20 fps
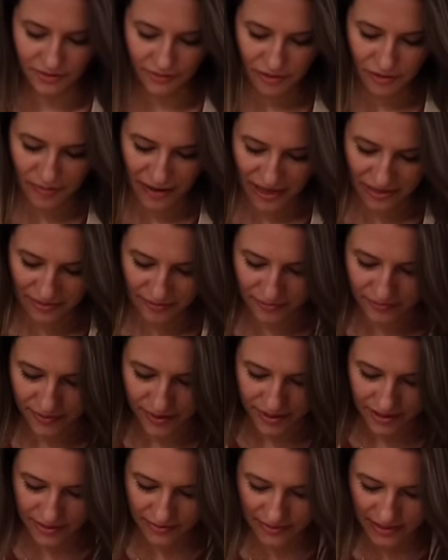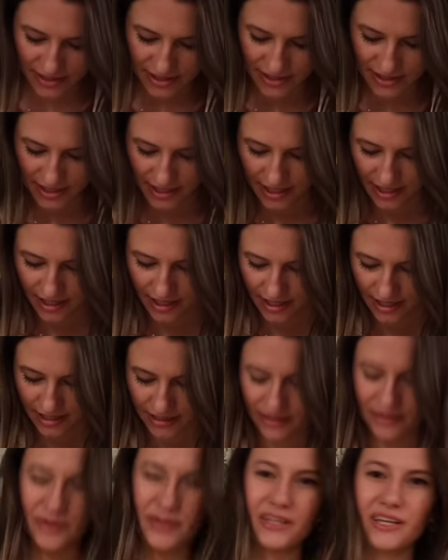off with Bath and Body Works, uh,
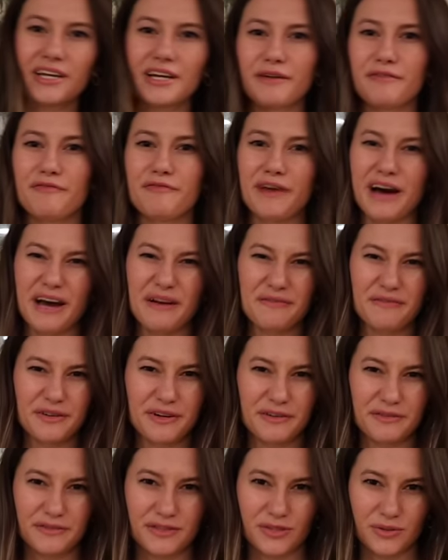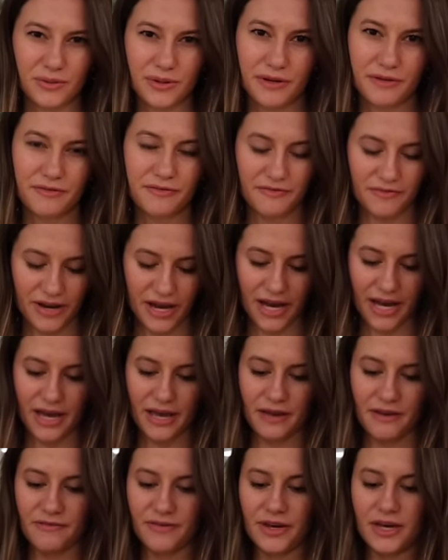they were doing a five for
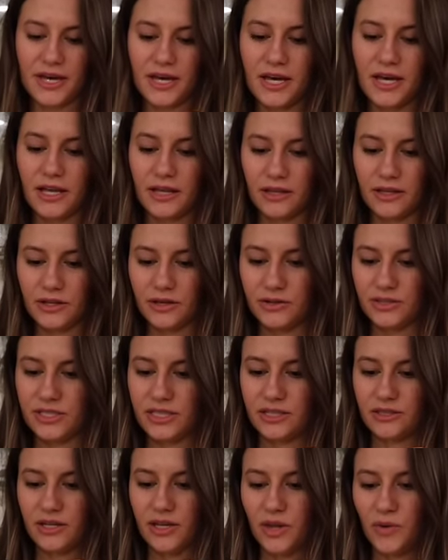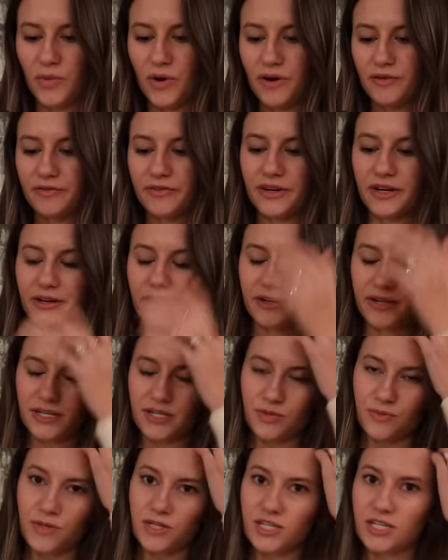twenty-five little deal on the
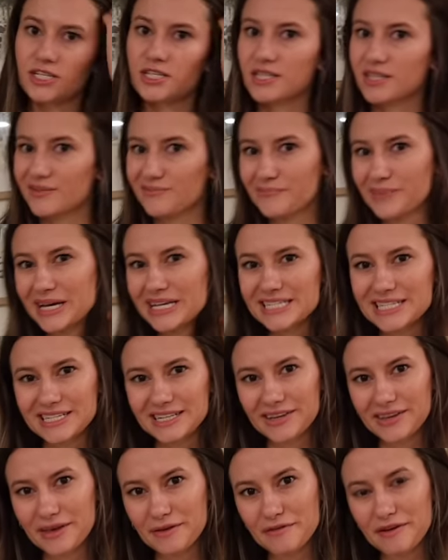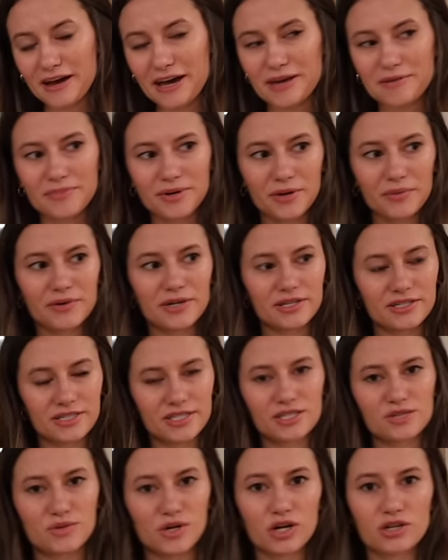wallflowers, which isn't the best deal I've had, but we're,
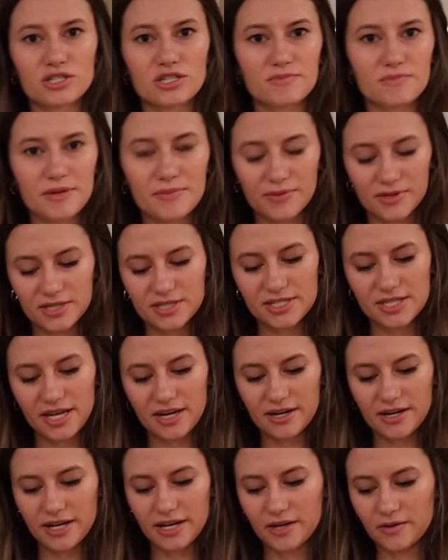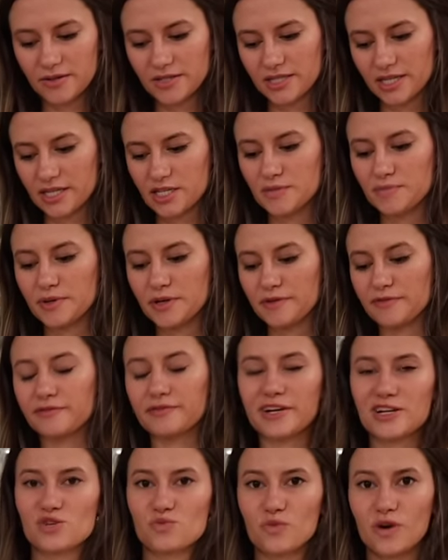since we're hosting people on Saturday, I always like to put
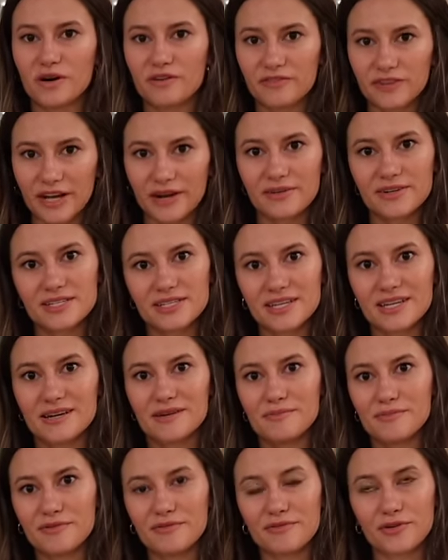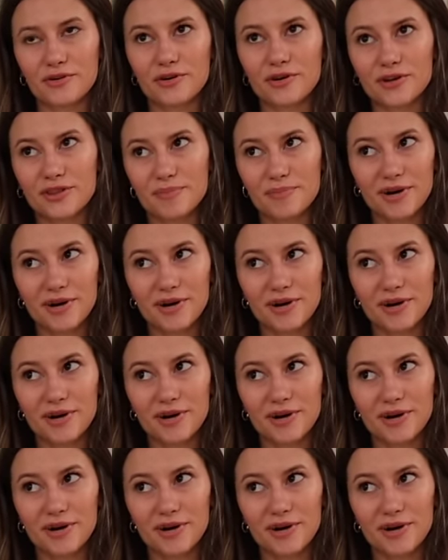fresh wallflowers in before the